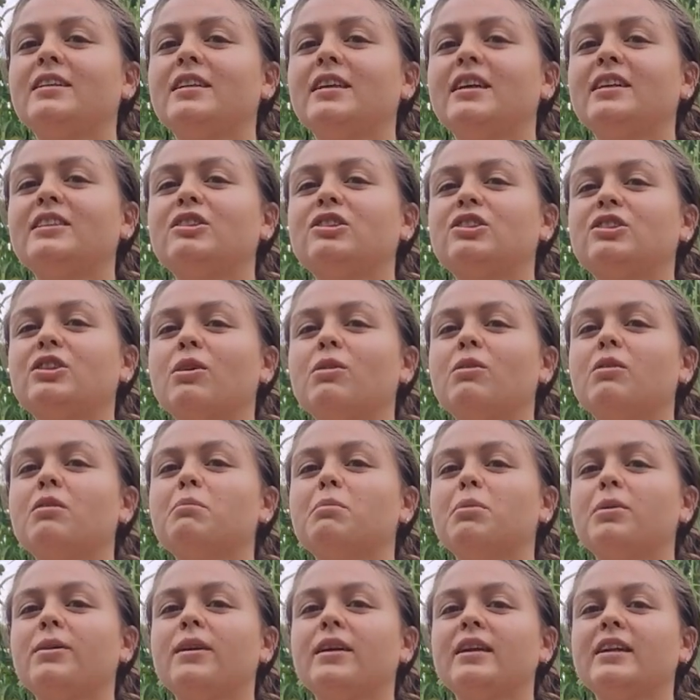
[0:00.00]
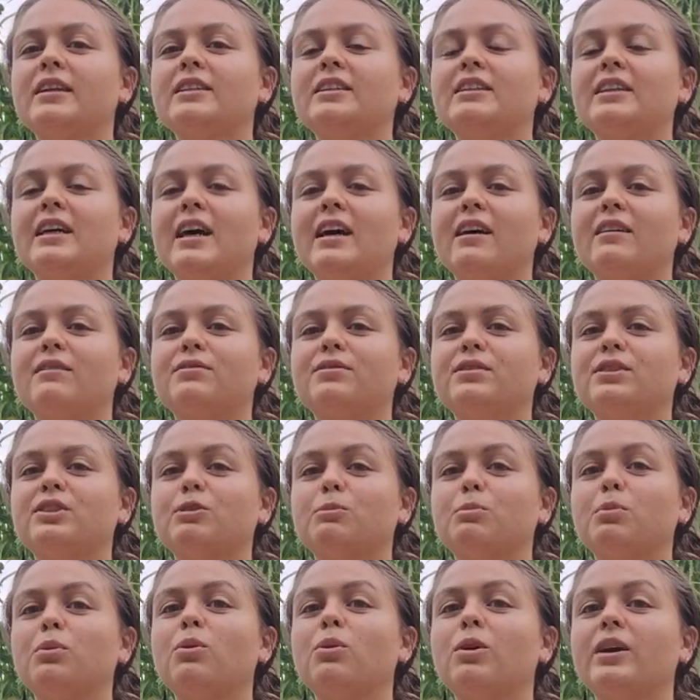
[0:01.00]
It's so important to have
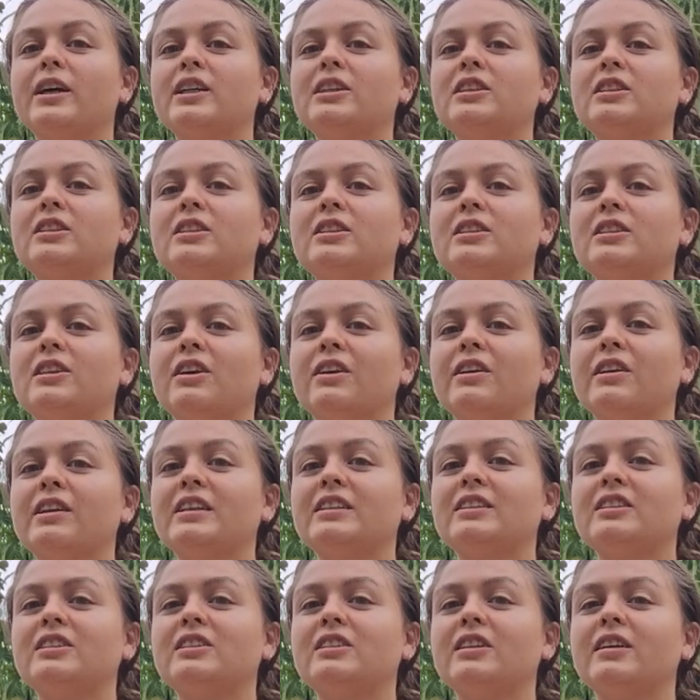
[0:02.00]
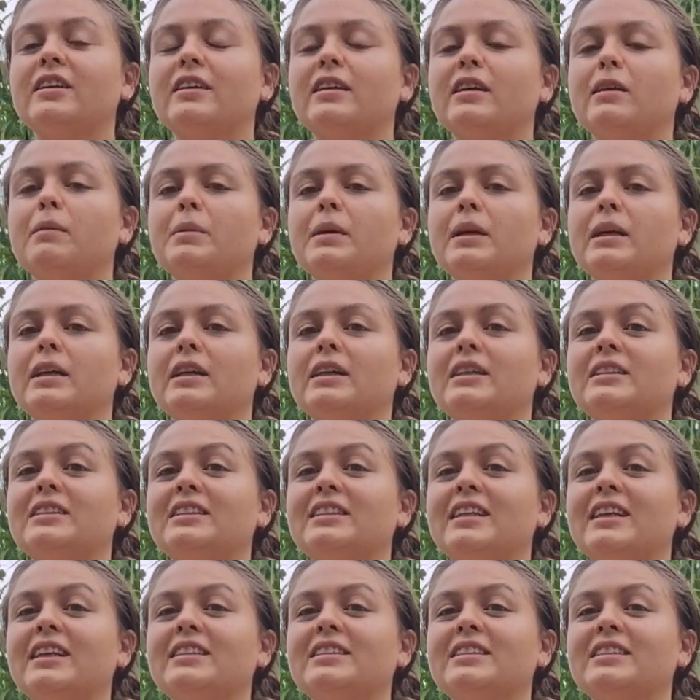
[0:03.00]
support on this journey because
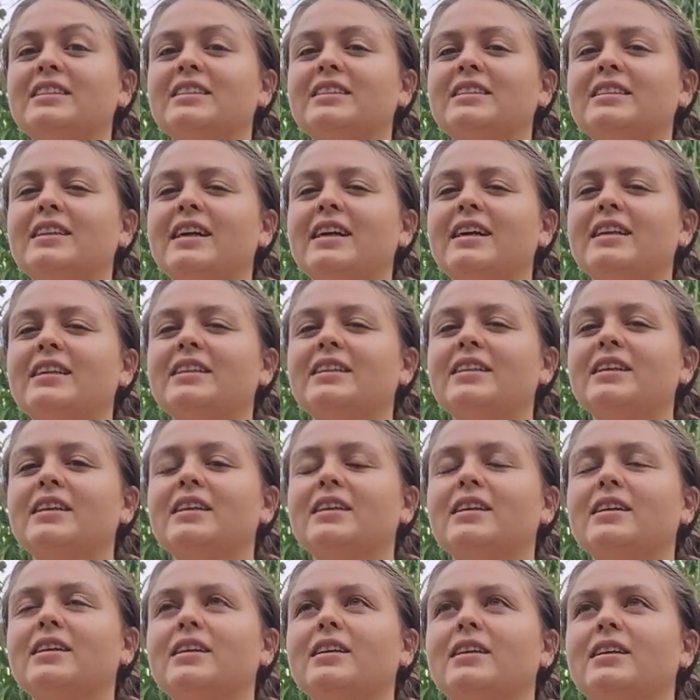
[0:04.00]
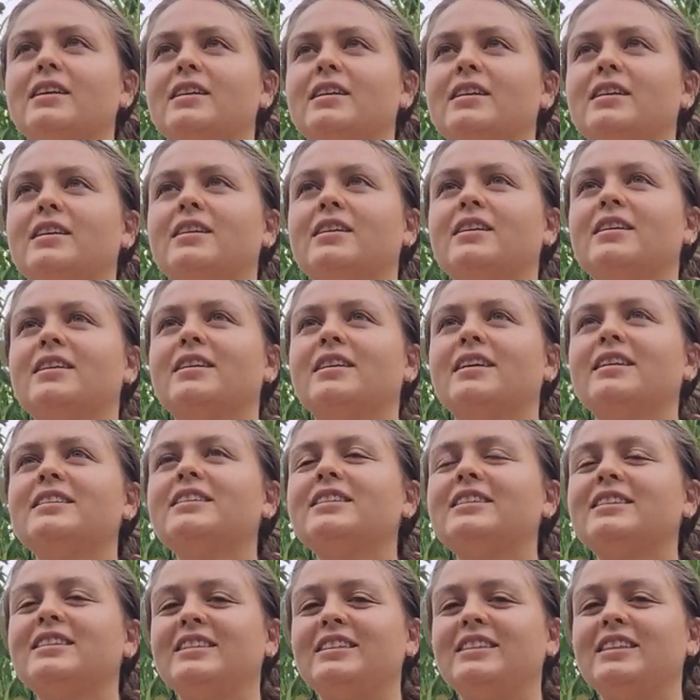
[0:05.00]
it's like,
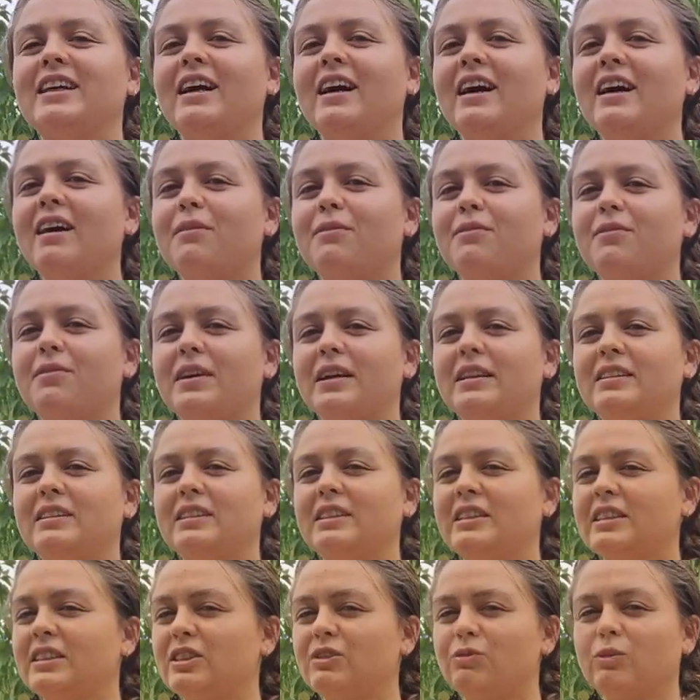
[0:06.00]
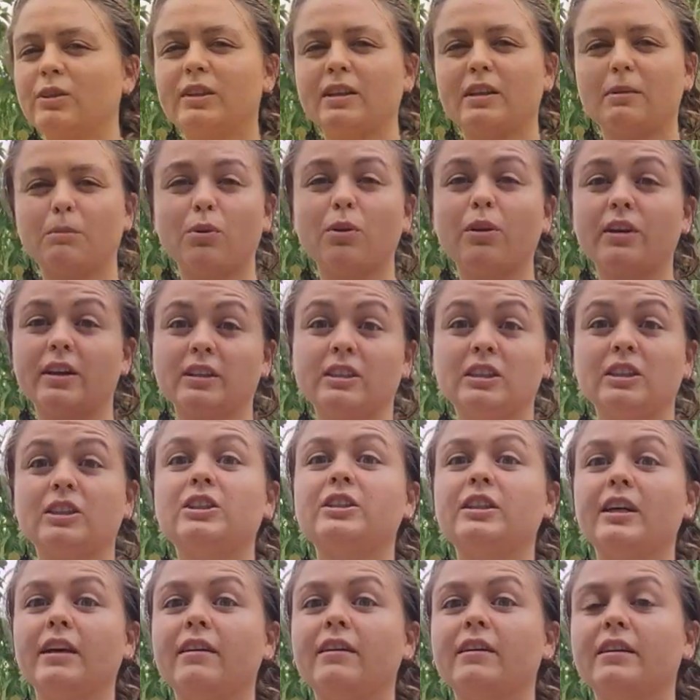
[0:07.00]
it's tough, and it's really important to
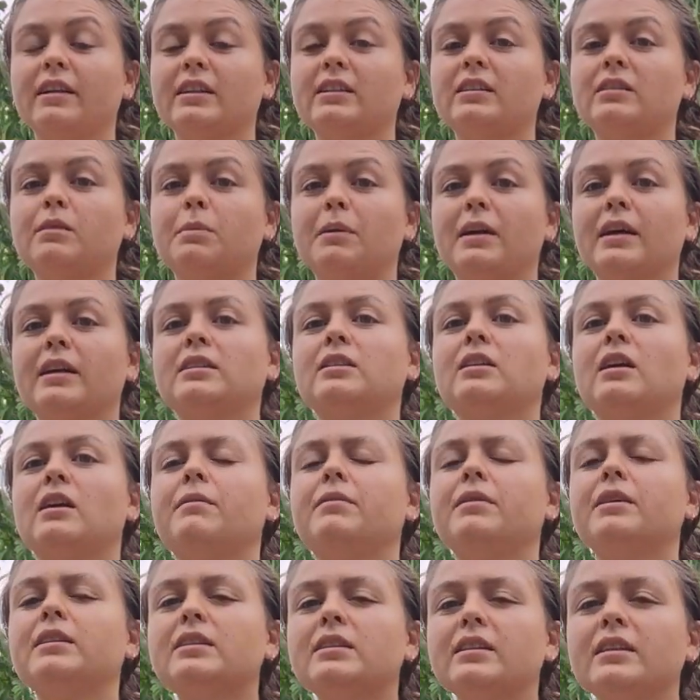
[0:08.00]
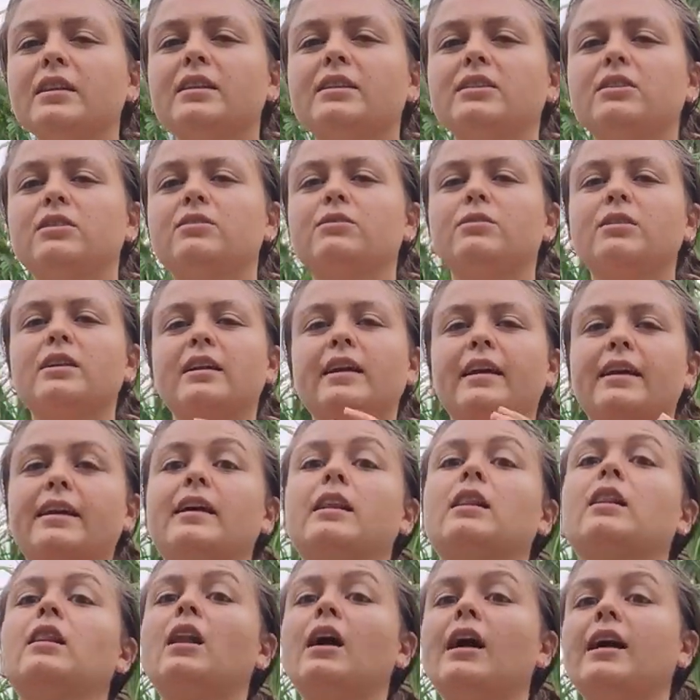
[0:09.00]
share and express, obviously, because you feel like
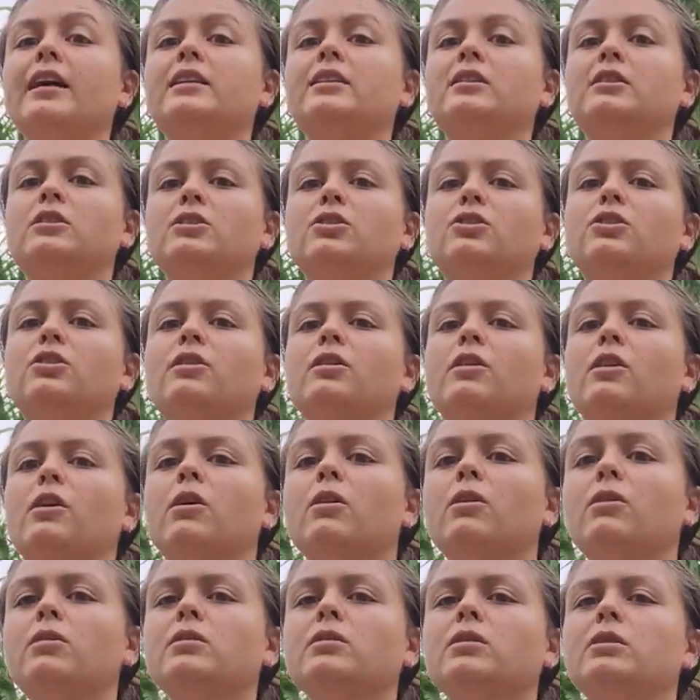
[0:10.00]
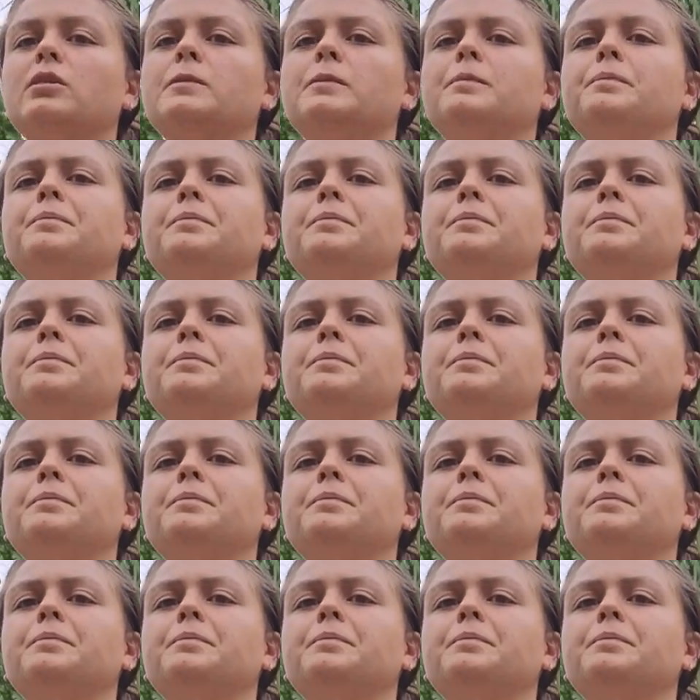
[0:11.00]
it lightens your load.